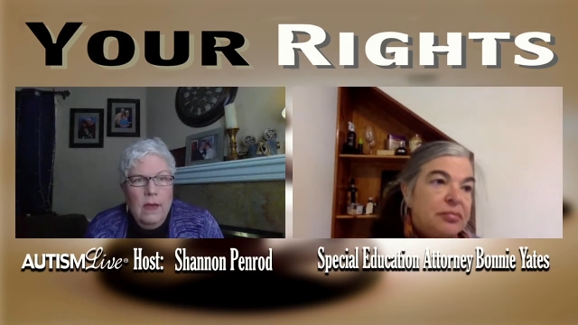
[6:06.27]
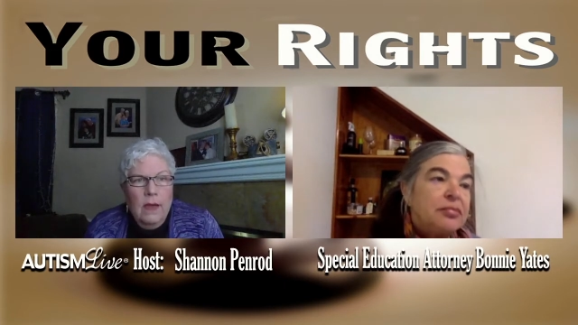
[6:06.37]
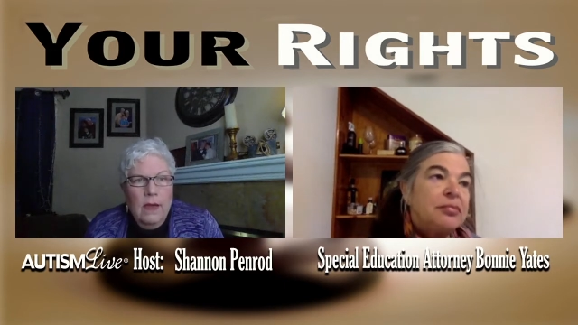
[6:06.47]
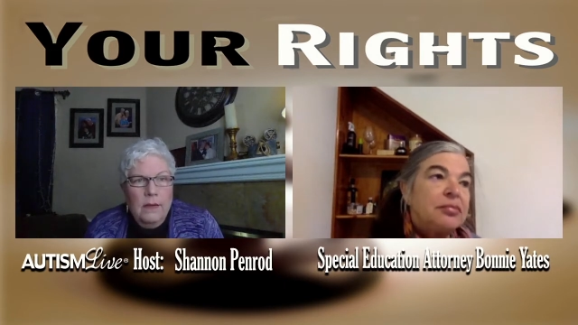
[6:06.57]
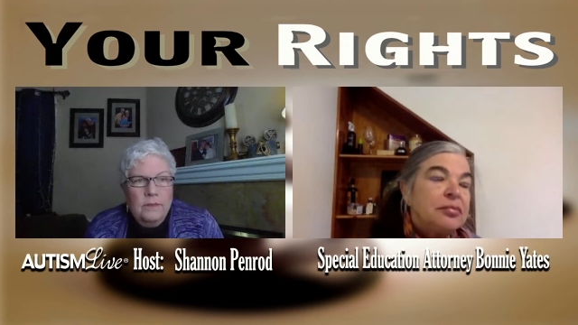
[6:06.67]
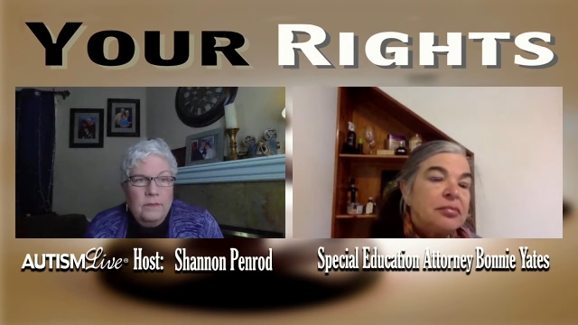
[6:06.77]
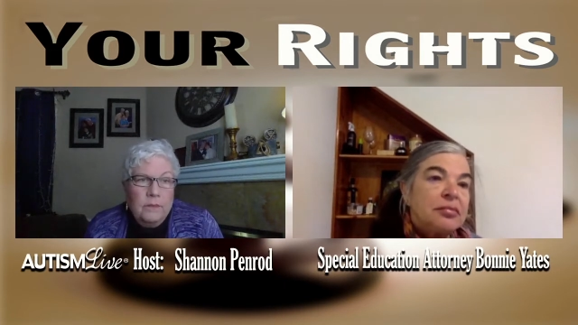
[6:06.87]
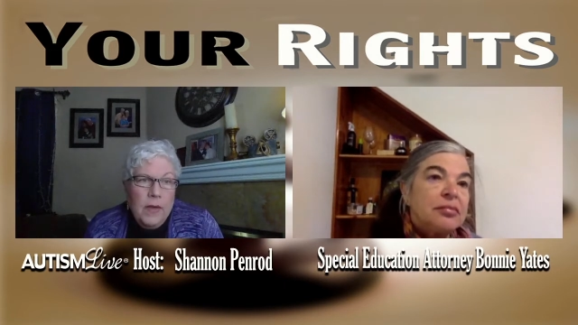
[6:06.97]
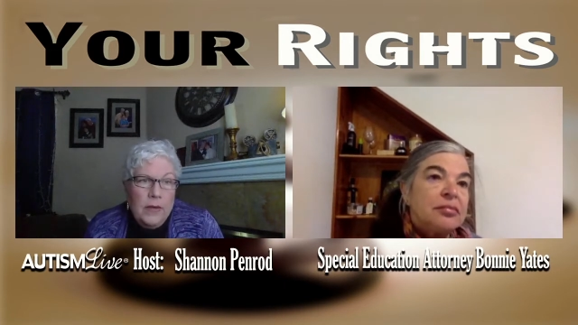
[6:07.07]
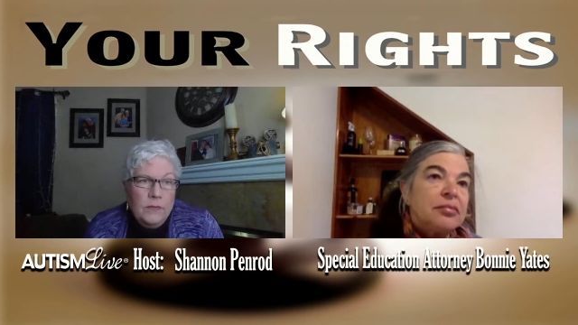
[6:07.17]
Speaker 1: Um,
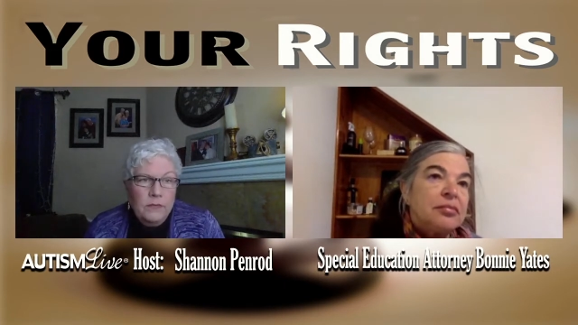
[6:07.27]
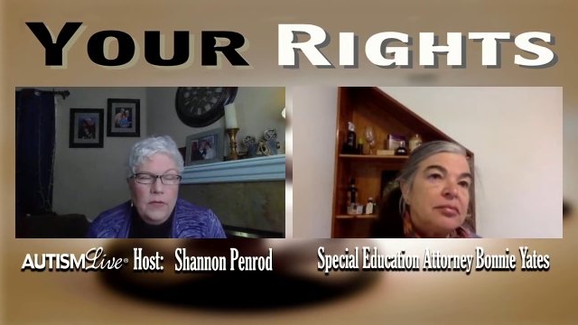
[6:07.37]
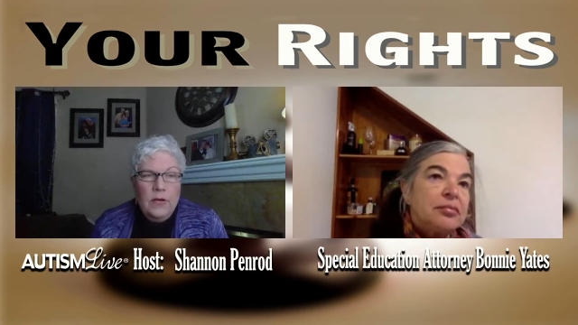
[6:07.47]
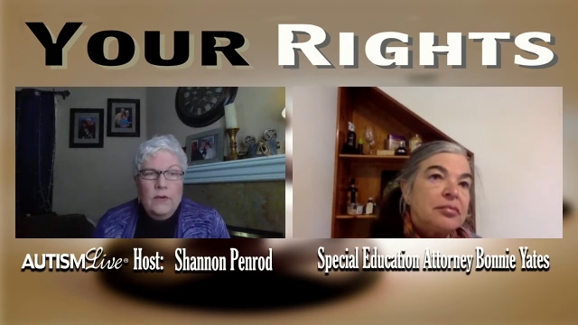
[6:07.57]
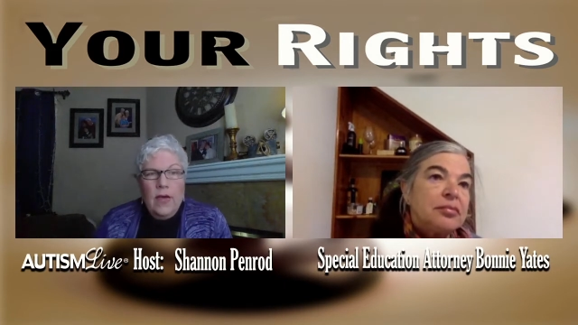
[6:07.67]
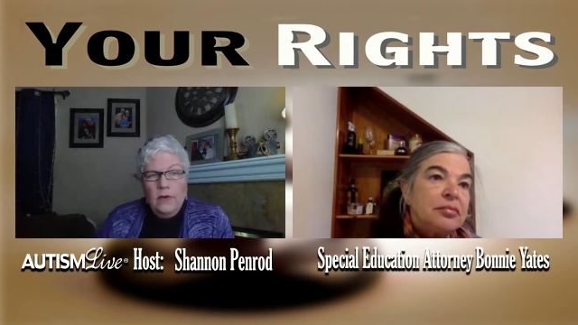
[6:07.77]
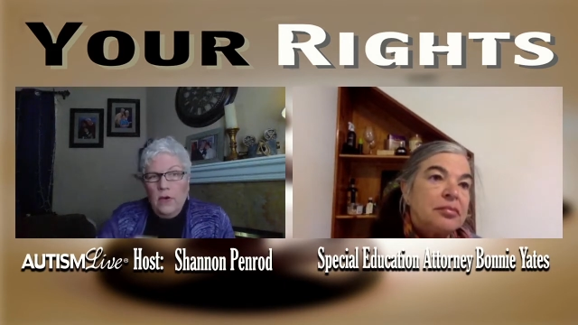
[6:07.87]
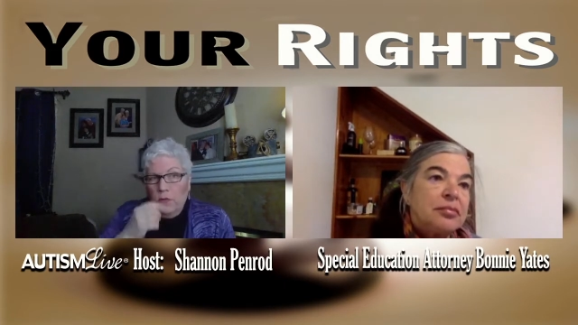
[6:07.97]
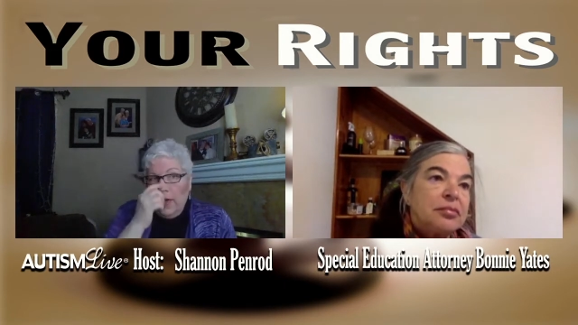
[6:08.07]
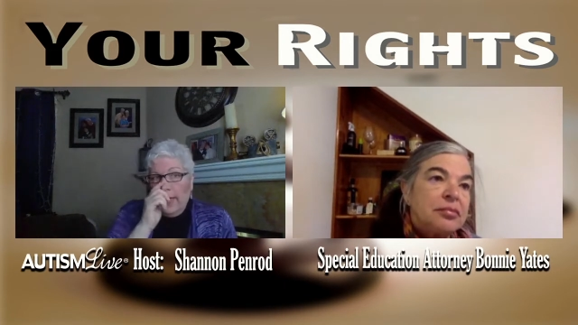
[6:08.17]
but you know, I don't
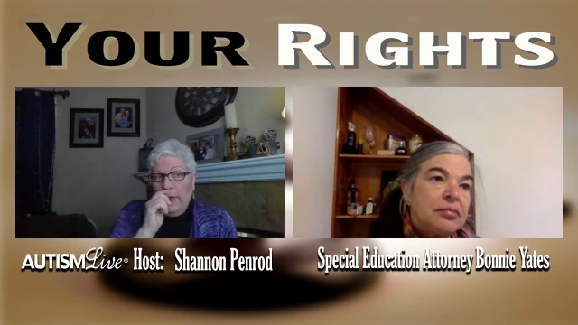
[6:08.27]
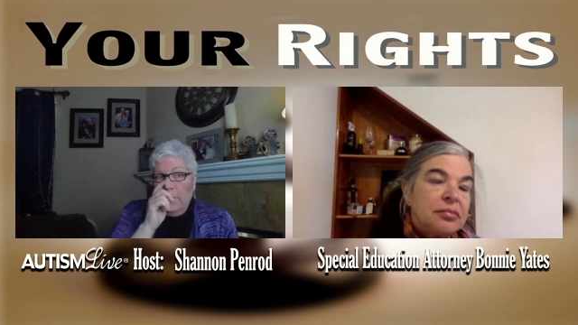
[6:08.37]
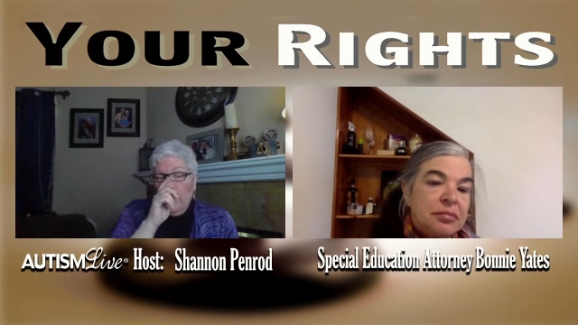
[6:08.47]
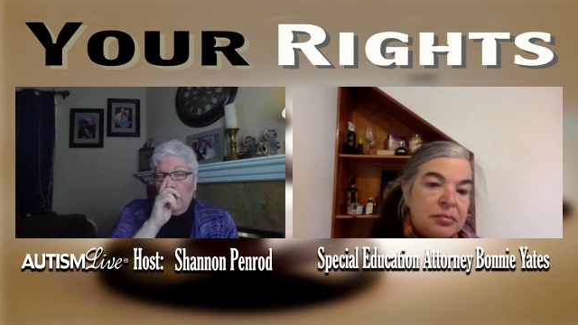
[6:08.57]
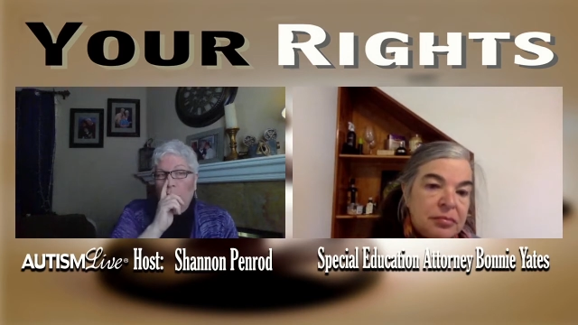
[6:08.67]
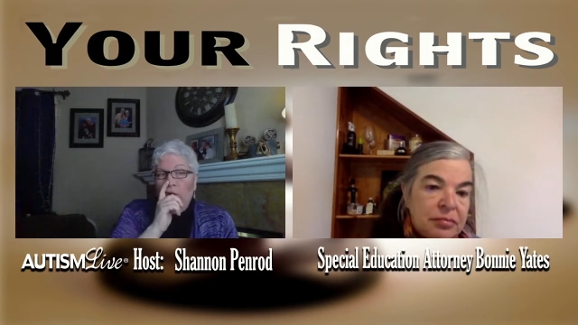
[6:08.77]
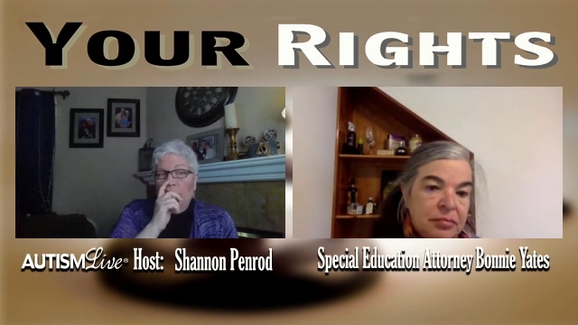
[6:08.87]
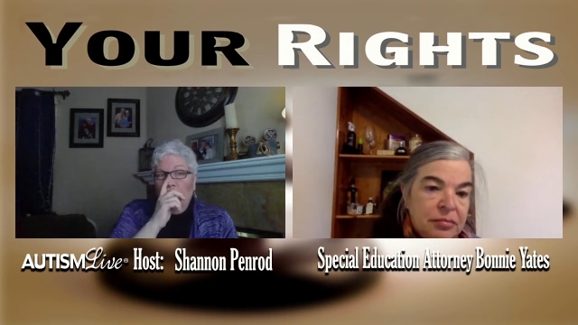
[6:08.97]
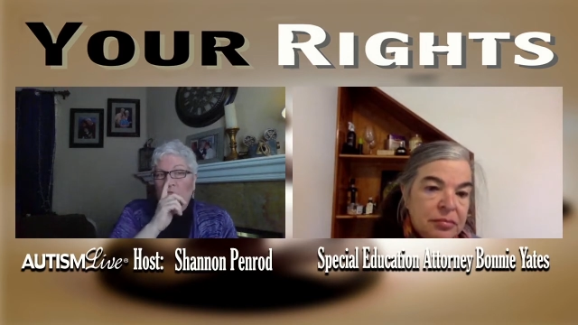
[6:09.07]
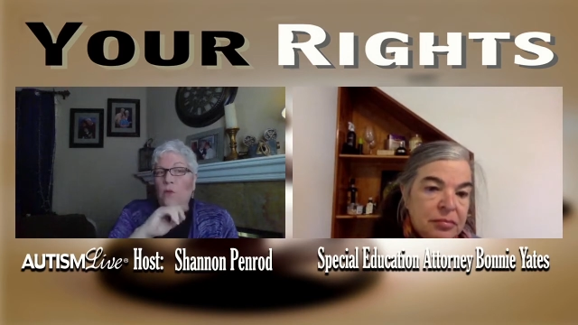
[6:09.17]
know. I, we're we're